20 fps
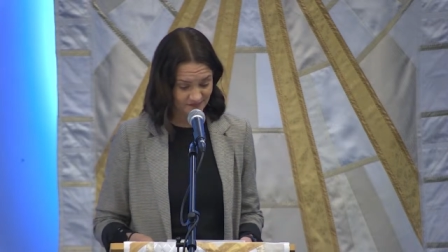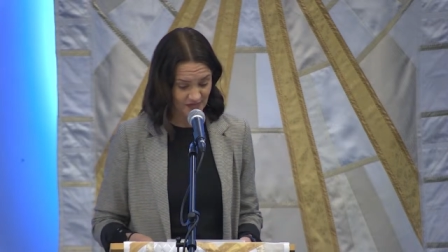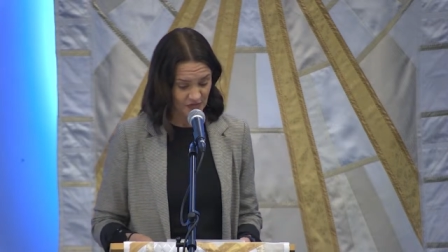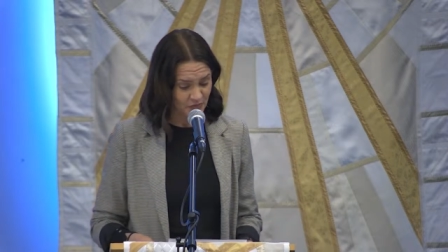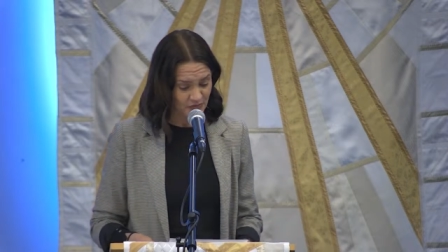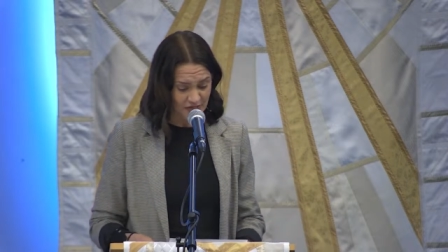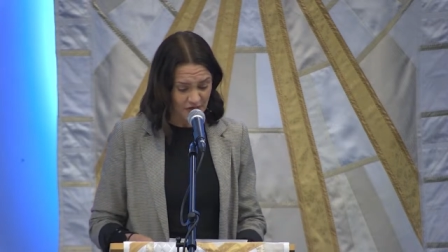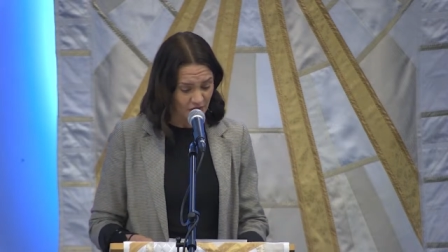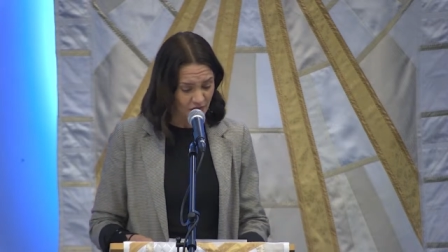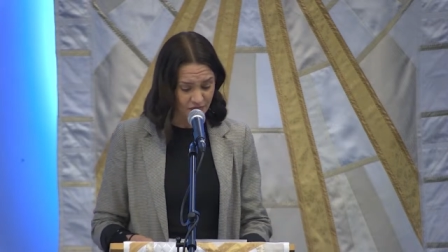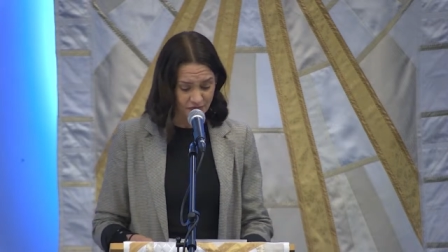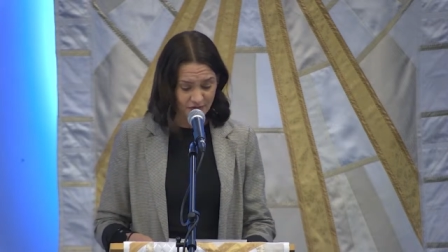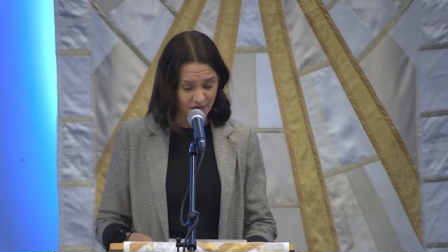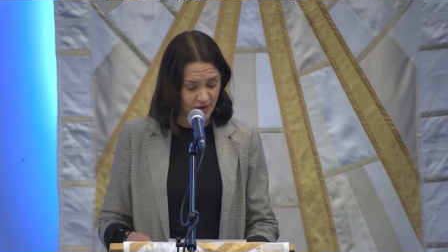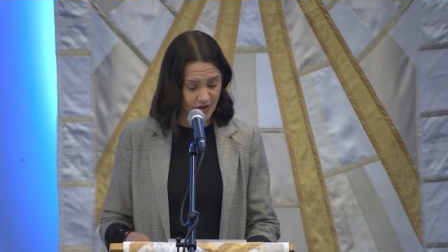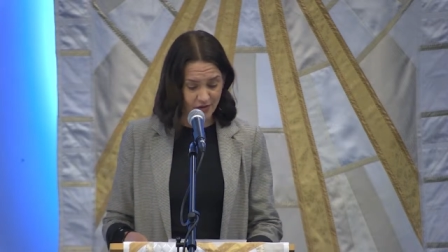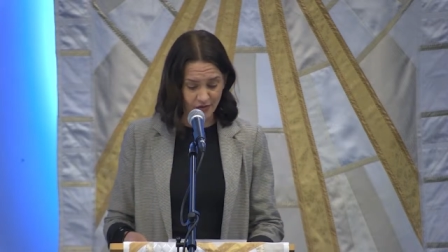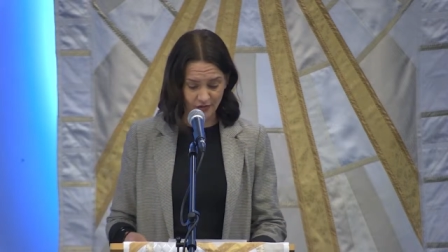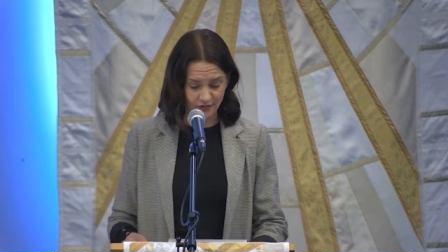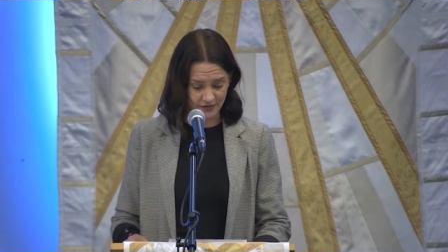We don't
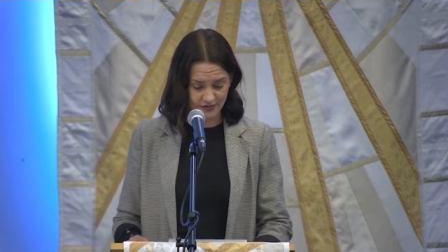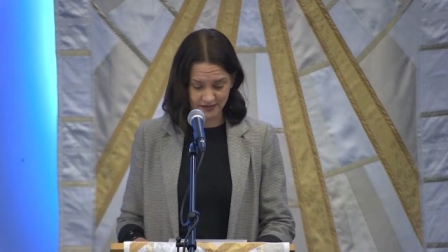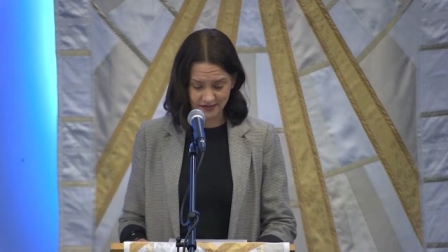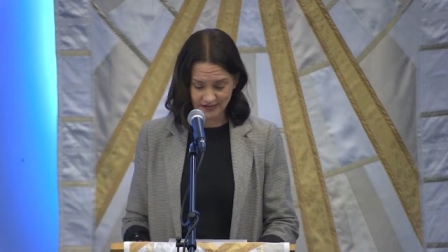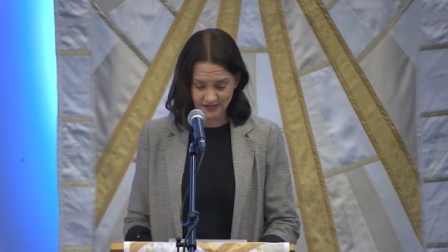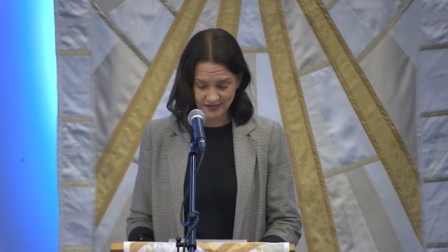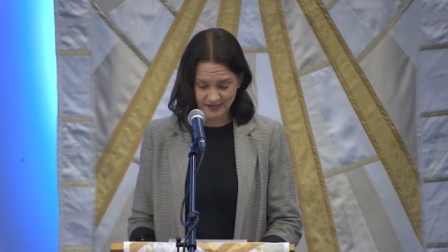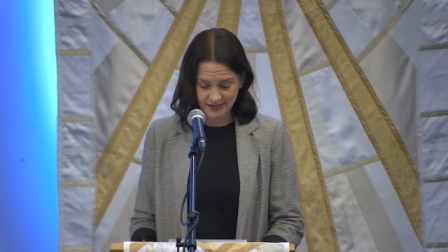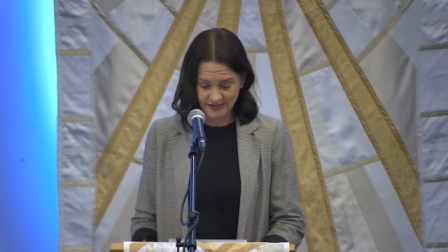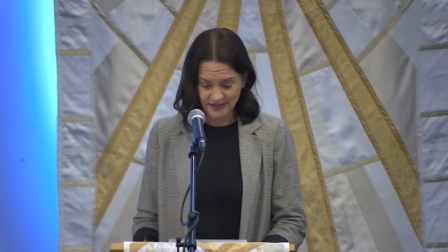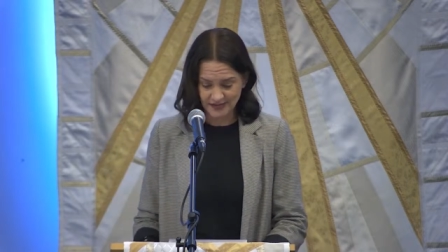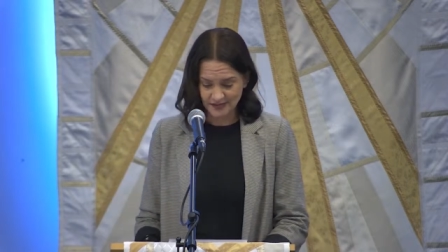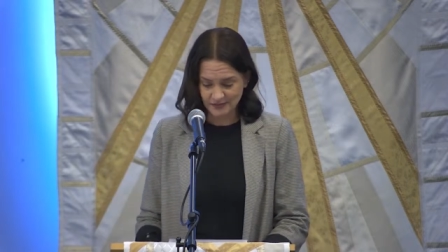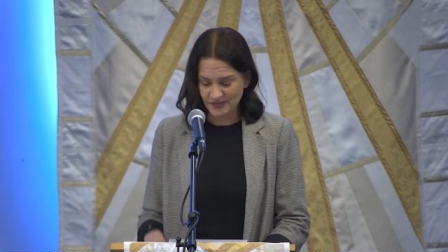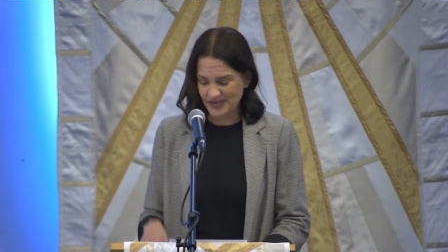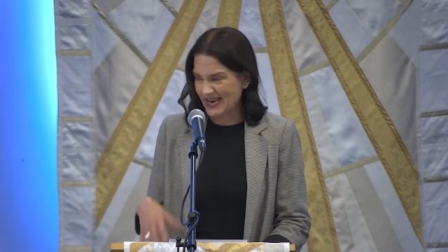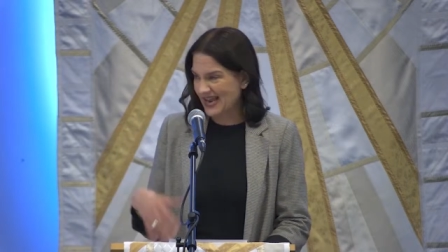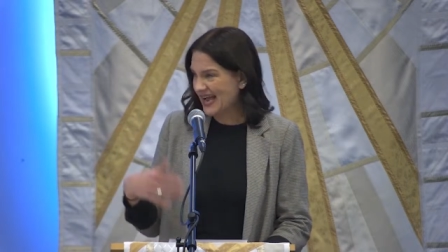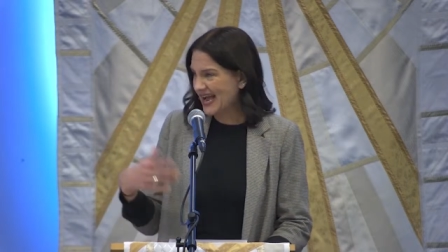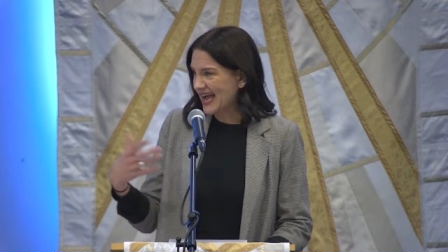know.
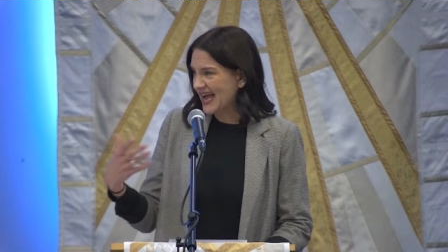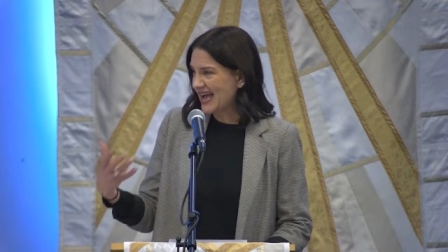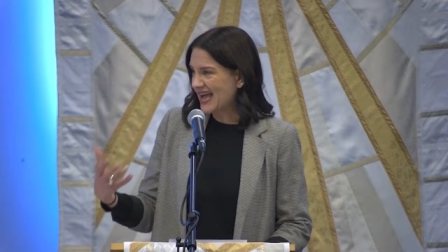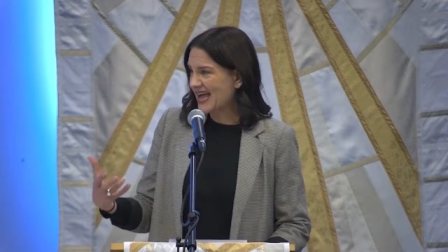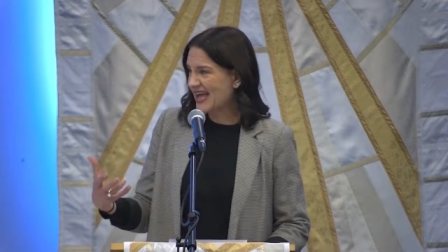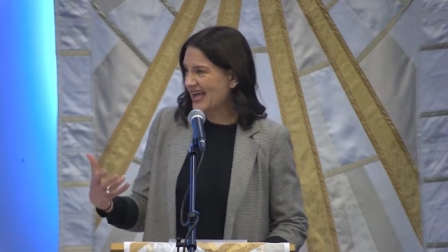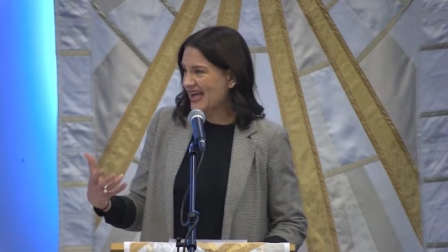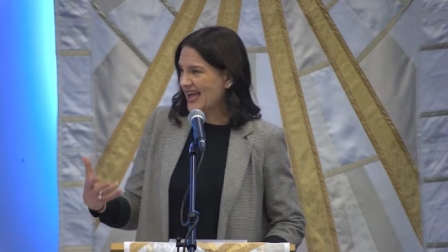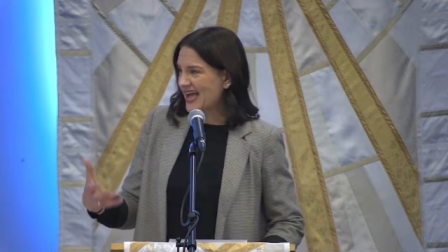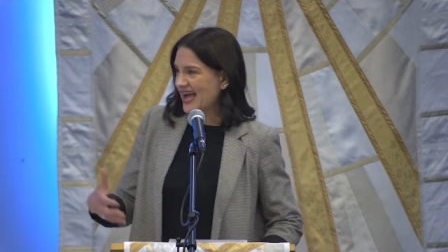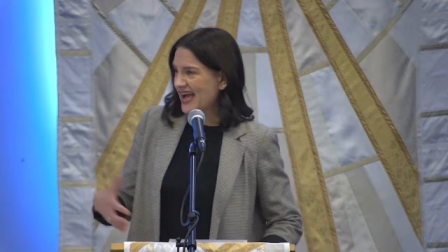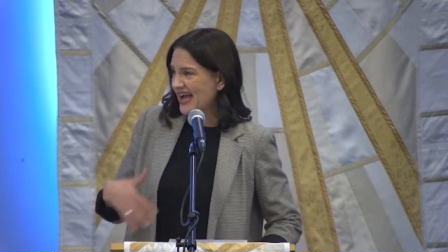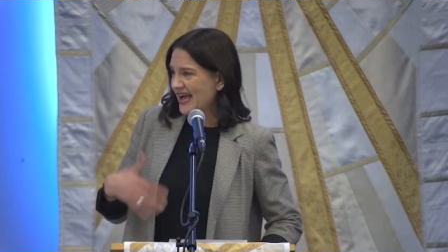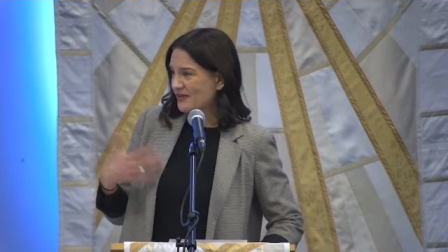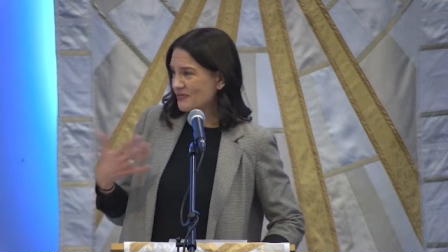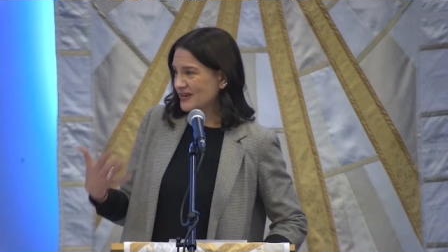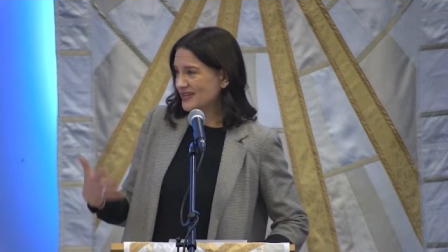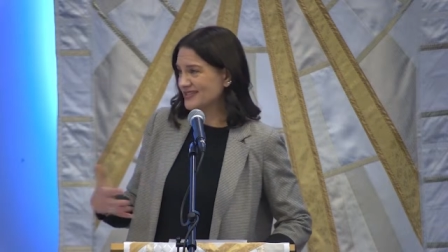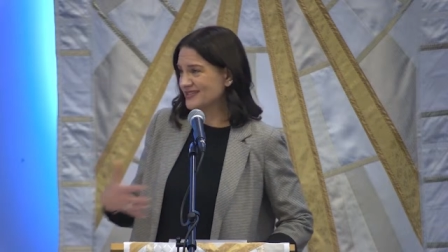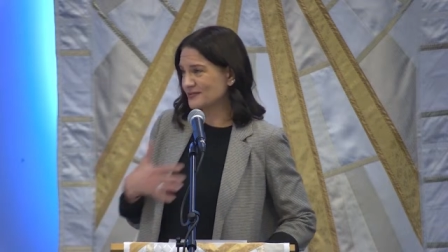But I want us